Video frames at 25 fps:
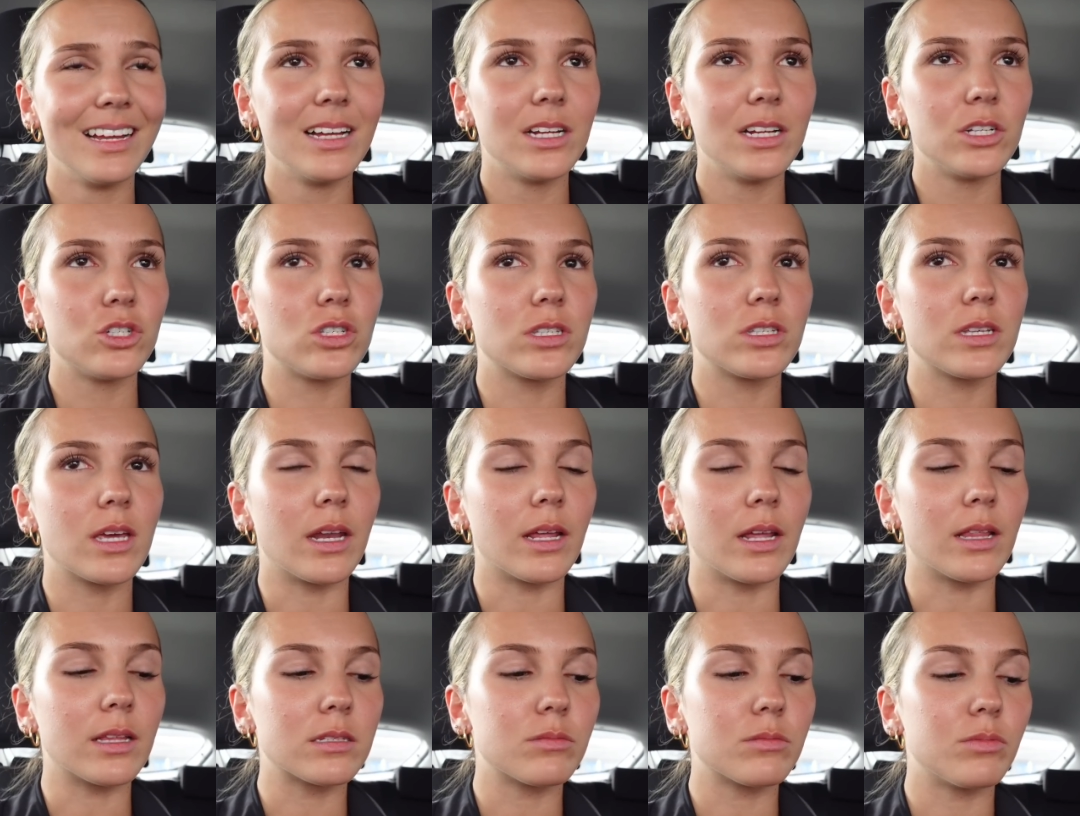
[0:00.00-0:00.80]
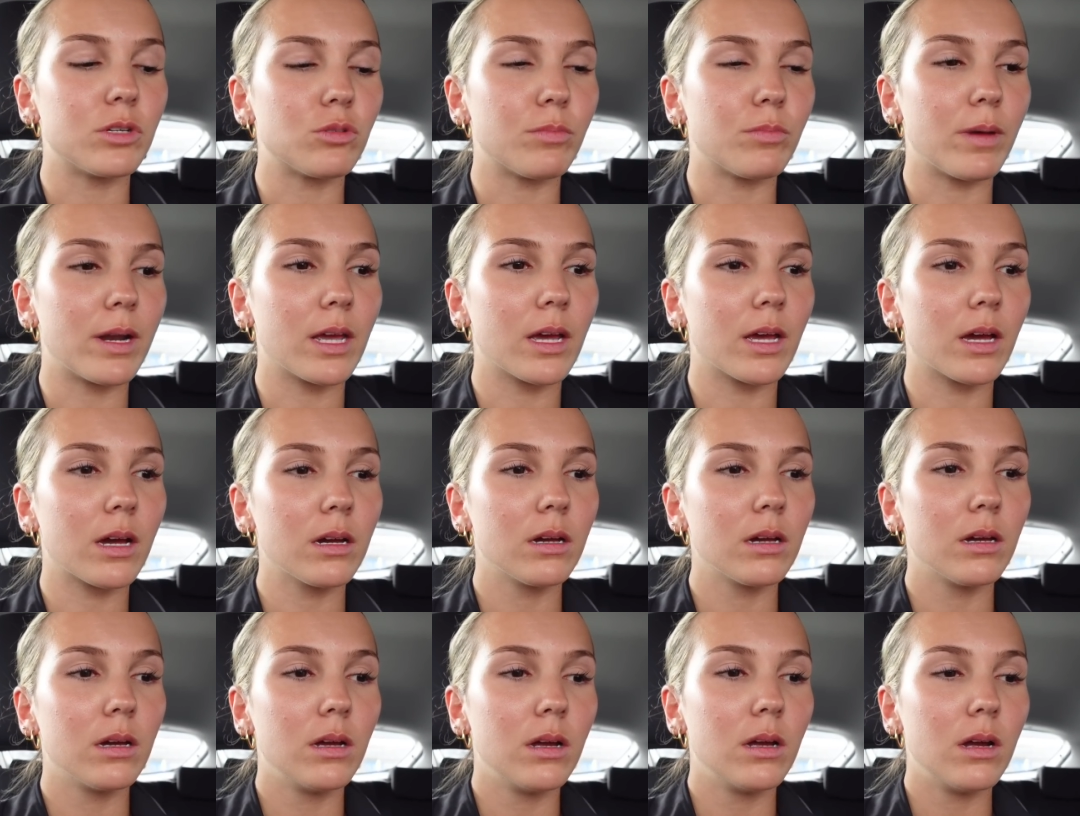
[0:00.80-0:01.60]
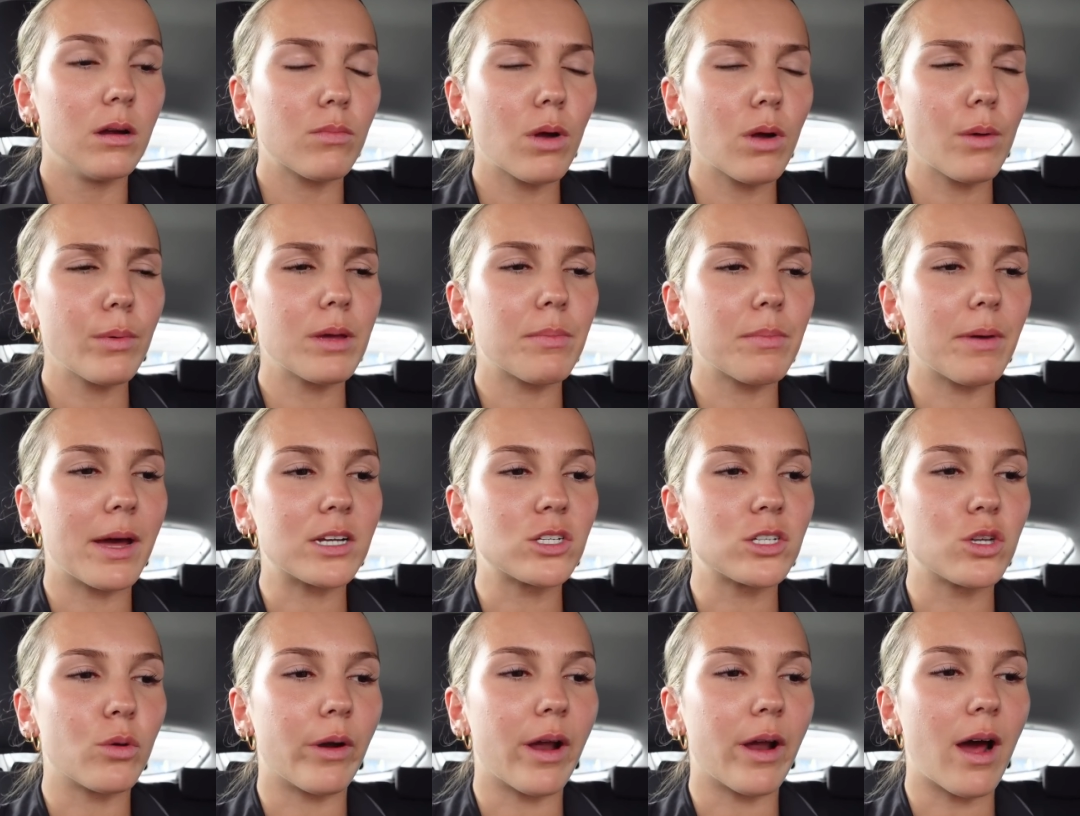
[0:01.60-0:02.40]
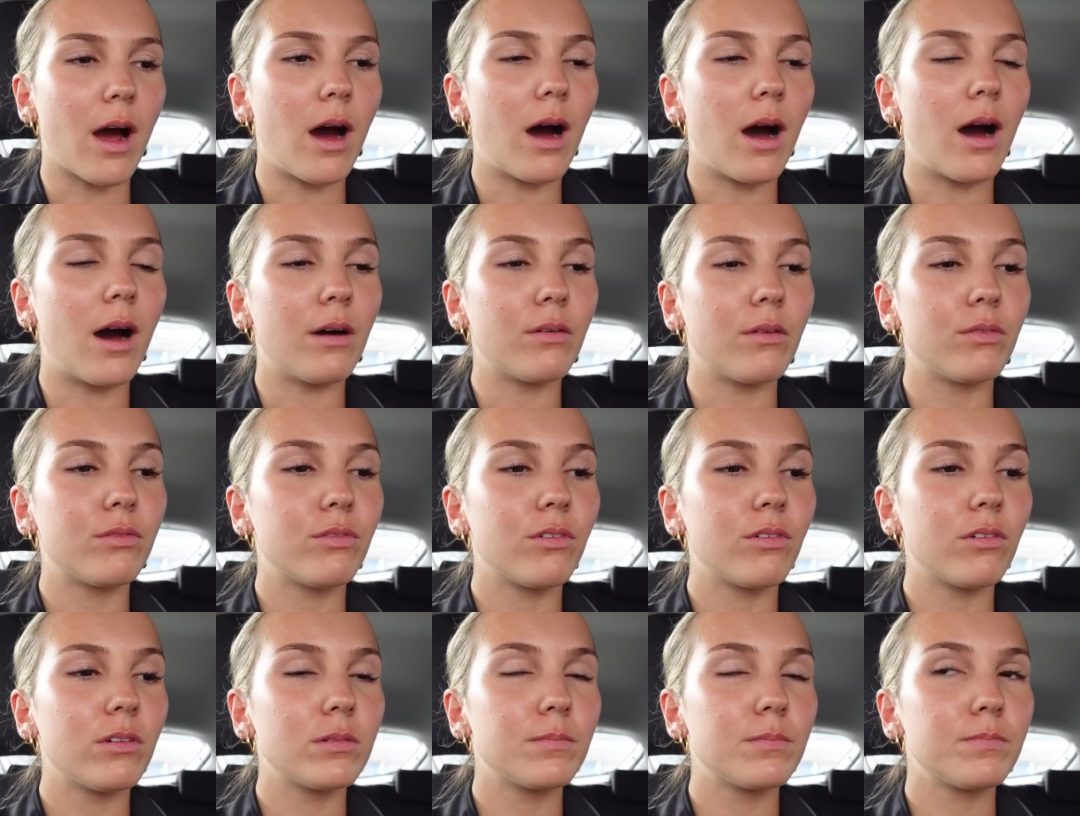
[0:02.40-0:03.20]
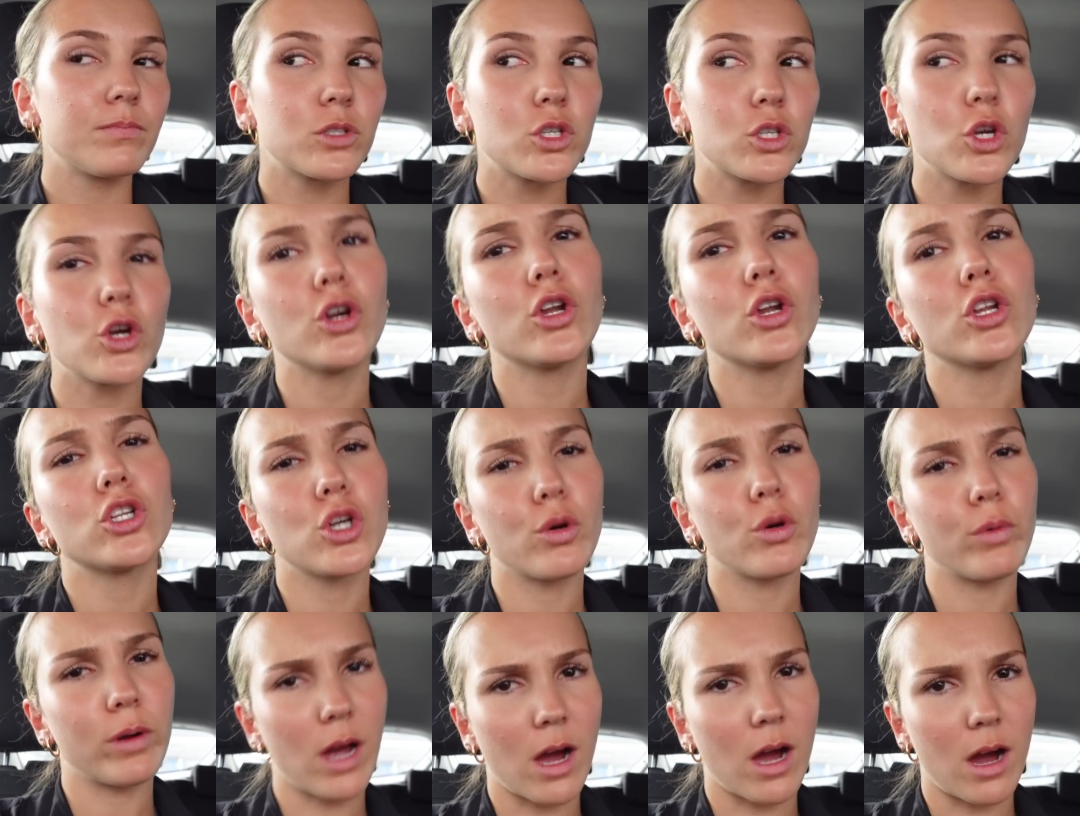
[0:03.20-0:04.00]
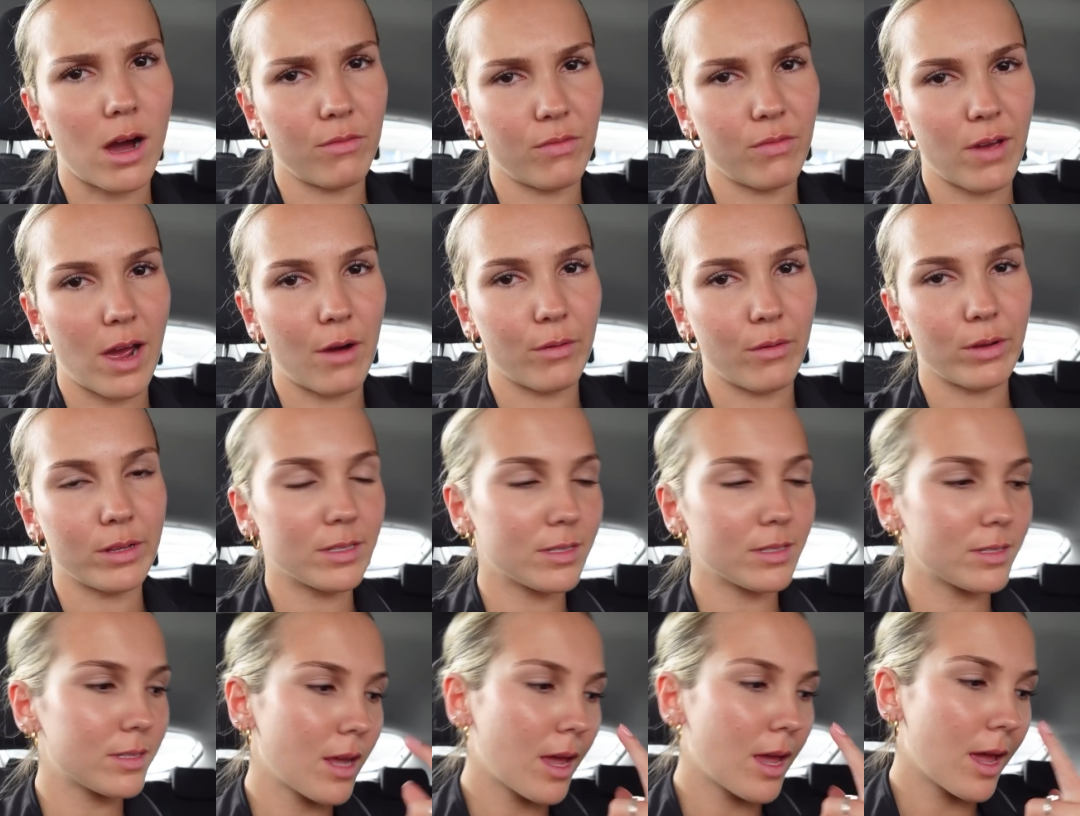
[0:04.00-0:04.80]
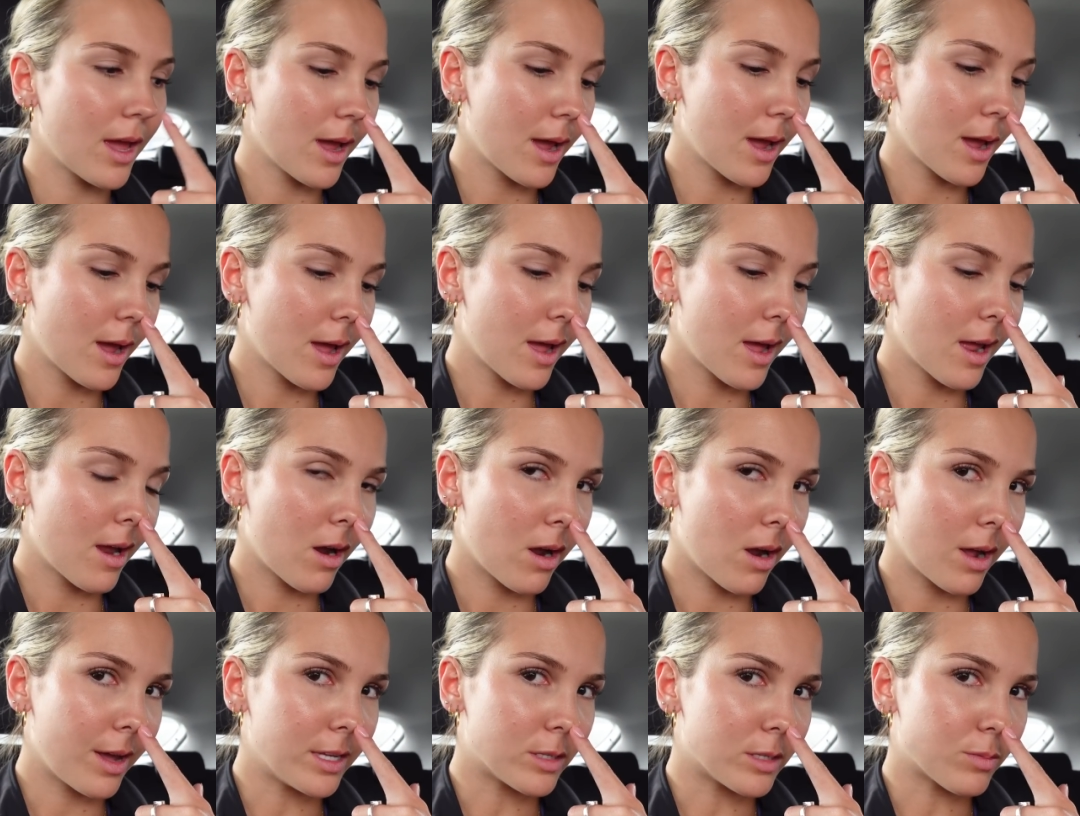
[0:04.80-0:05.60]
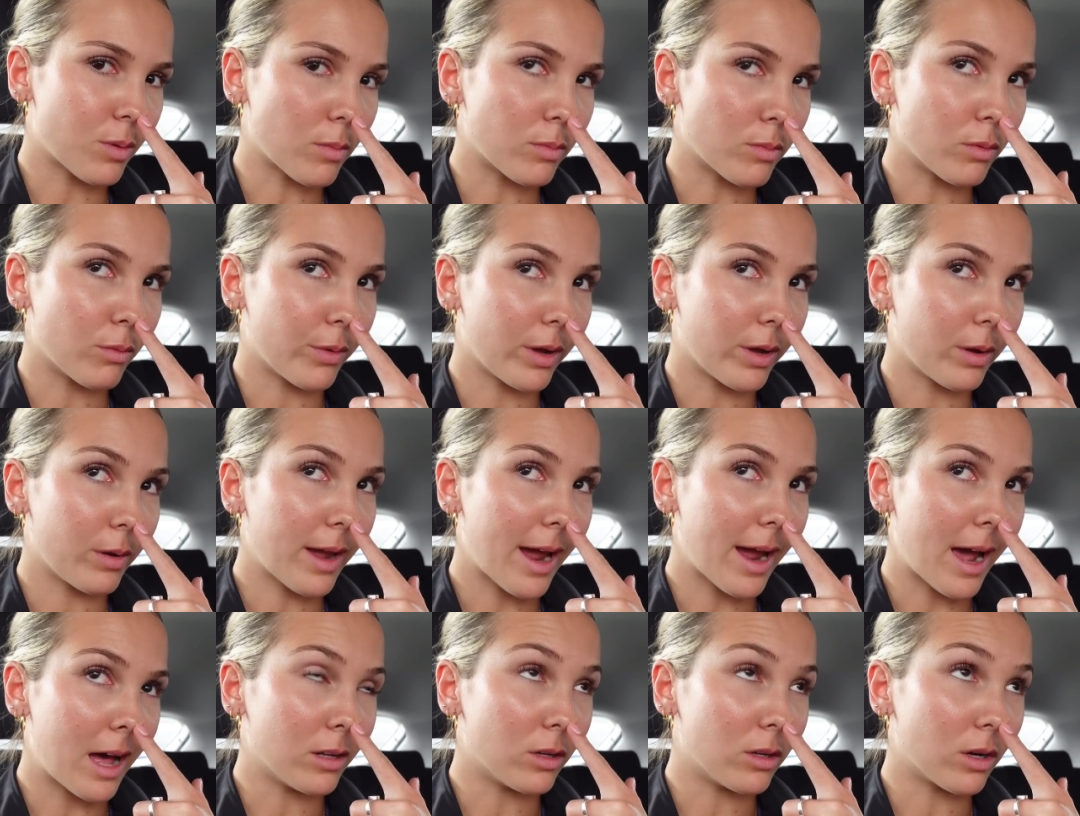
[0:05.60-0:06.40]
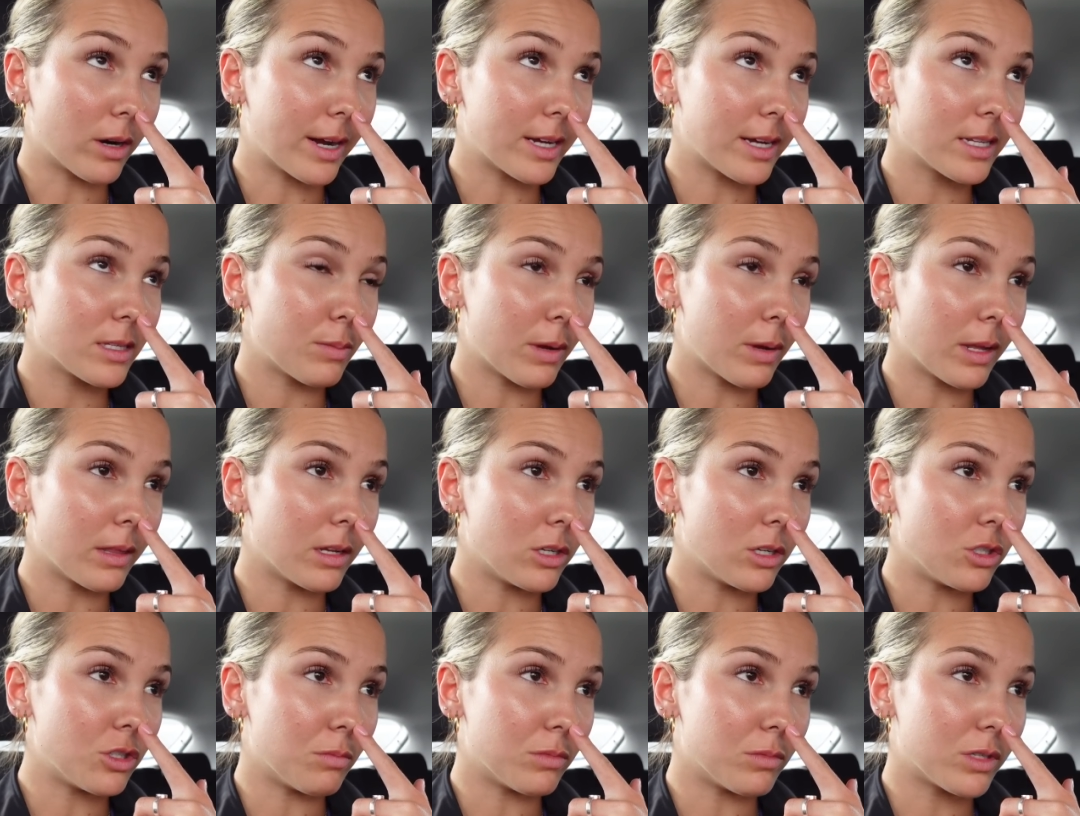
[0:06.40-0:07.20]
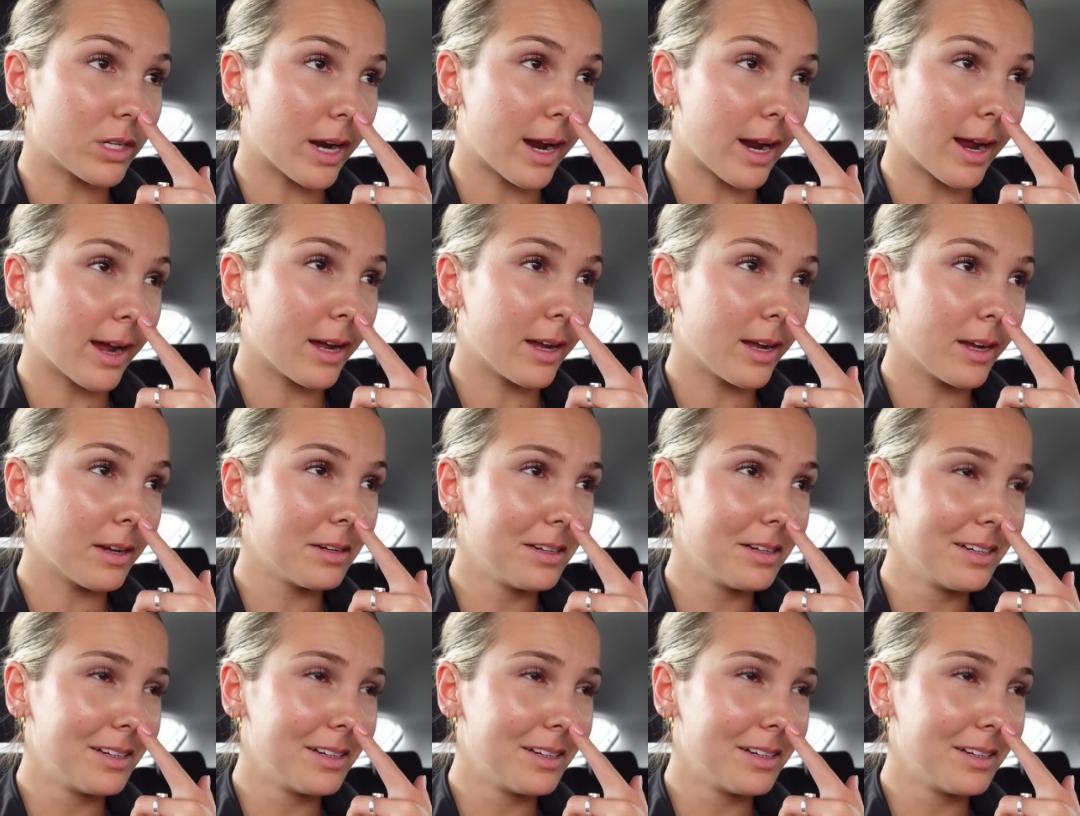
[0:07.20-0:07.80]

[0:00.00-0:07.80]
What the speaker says: Just kidding, that's a bit dramatic. Probably about two to two and a half hours is probably how long I spent in the gym today.